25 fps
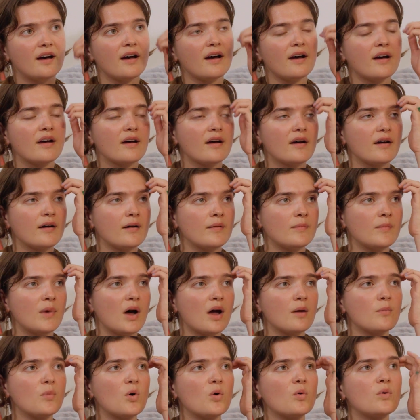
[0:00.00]

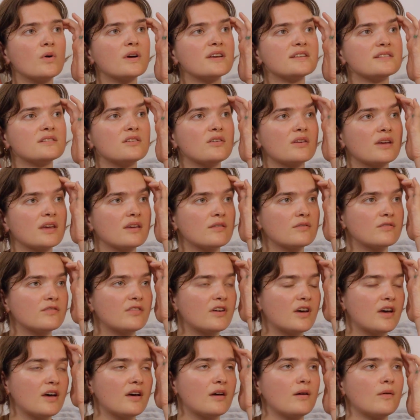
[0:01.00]
I'm always looking
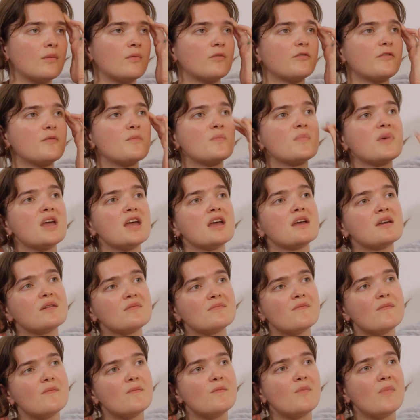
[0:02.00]
for
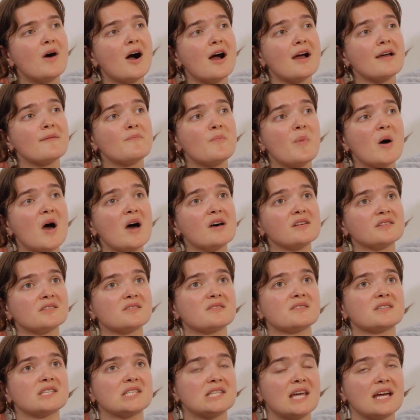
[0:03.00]
me, my
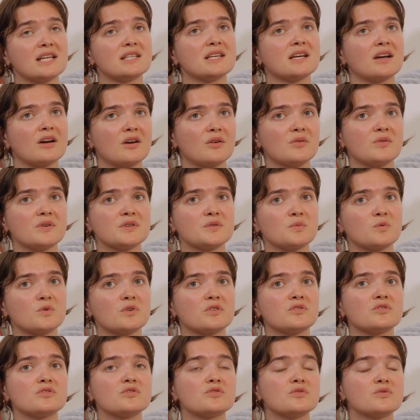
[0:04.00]
personal aesthetic I always want
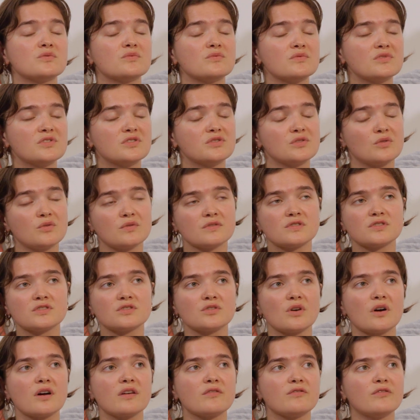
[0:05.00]
to sort of
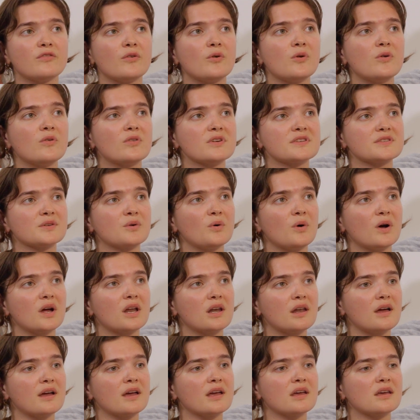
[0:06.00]
strive for is quite
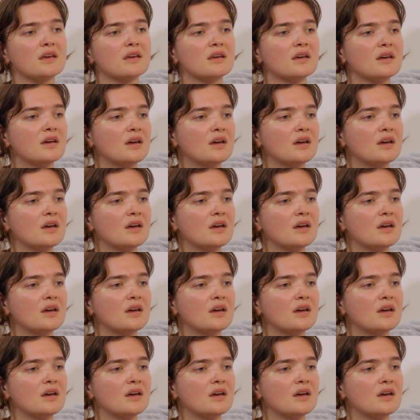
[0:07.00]
like